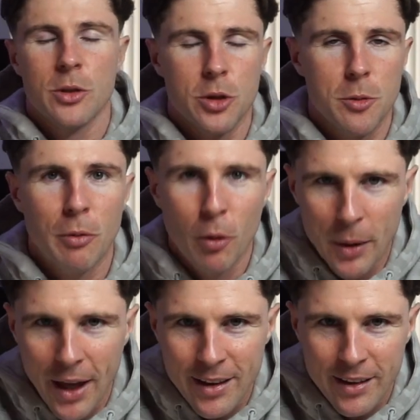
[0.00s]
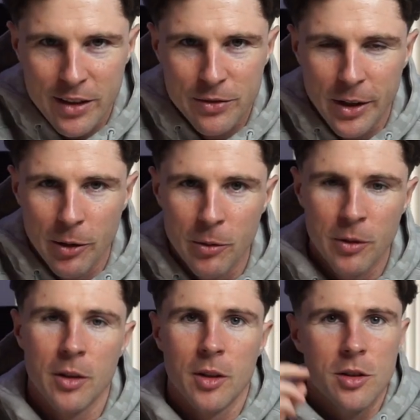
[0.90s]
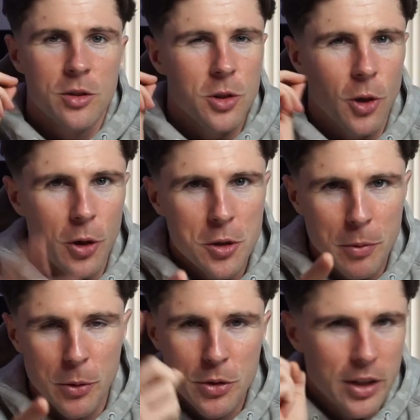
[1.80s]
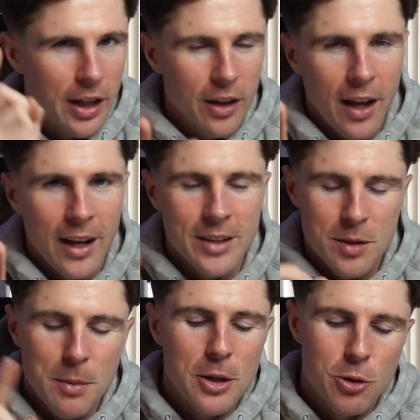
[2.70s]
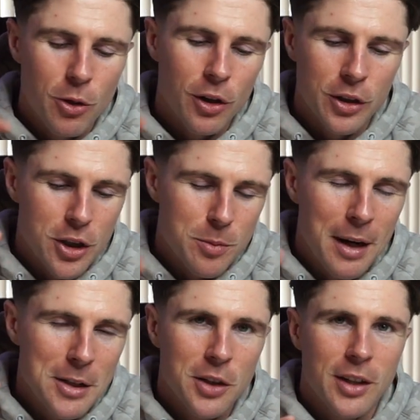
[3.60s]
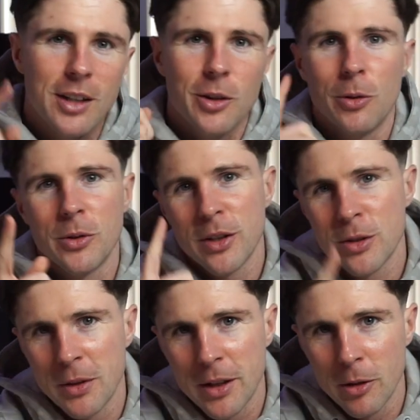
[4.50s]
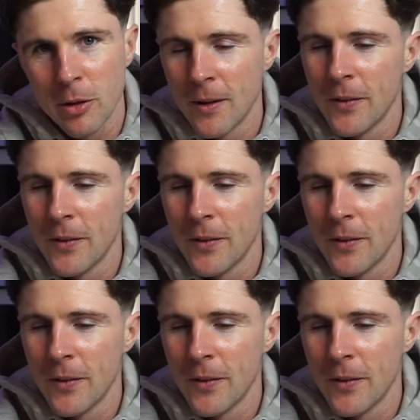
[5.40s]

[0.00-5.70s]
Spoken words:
So just before we get into this video, Scottish bros and clients, make sure you smash a like on this video,